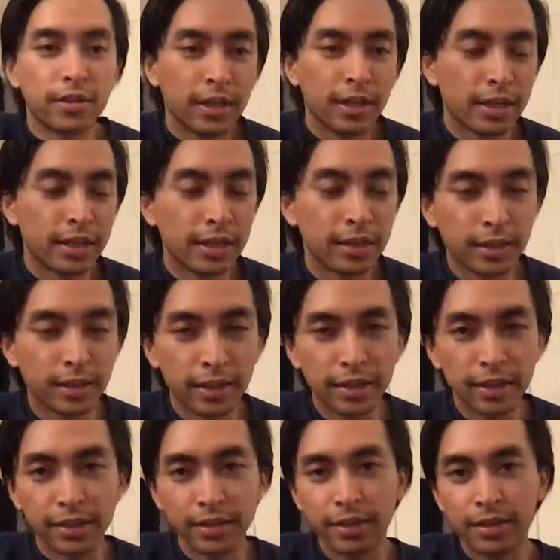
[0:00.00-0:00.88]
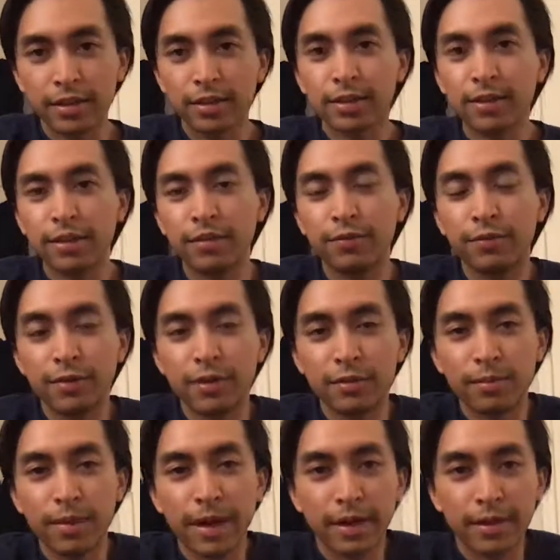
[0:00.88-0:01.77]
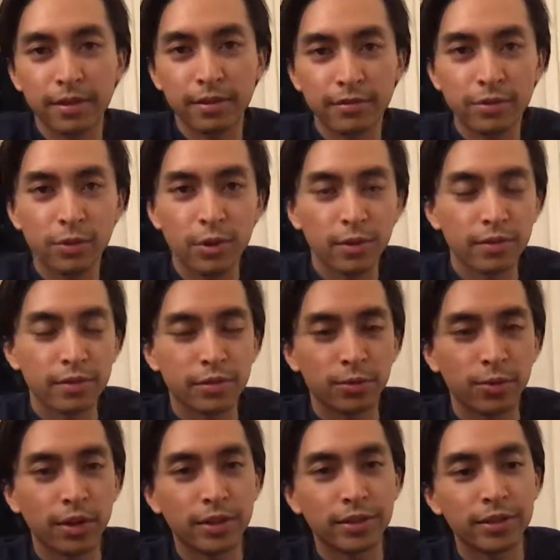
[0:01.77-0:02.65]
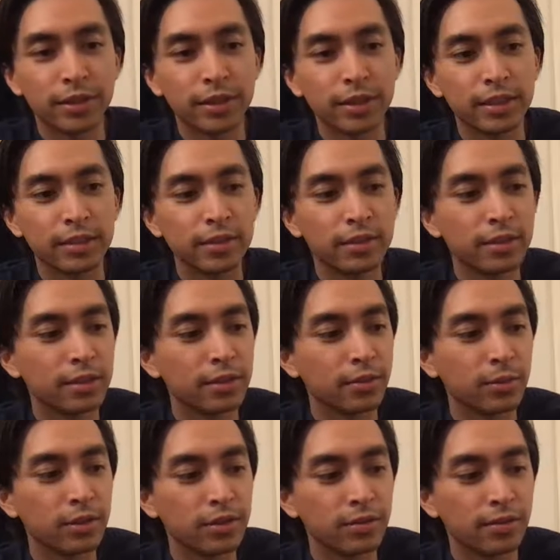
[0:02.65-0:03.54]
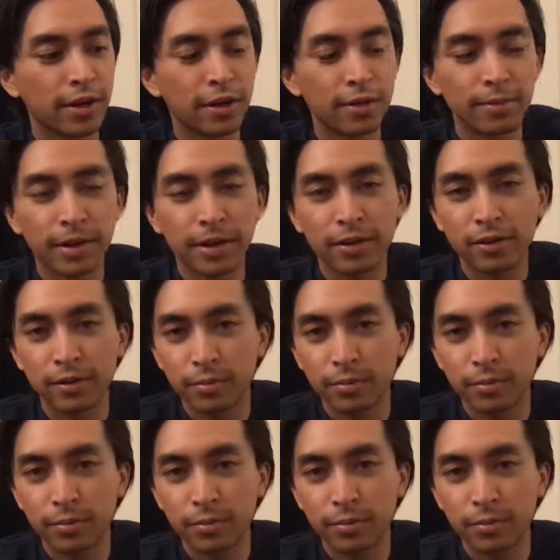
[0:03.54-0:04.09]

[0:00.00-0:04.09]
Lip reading: and then getting the feedback of whoever's watching and seeing what to write about,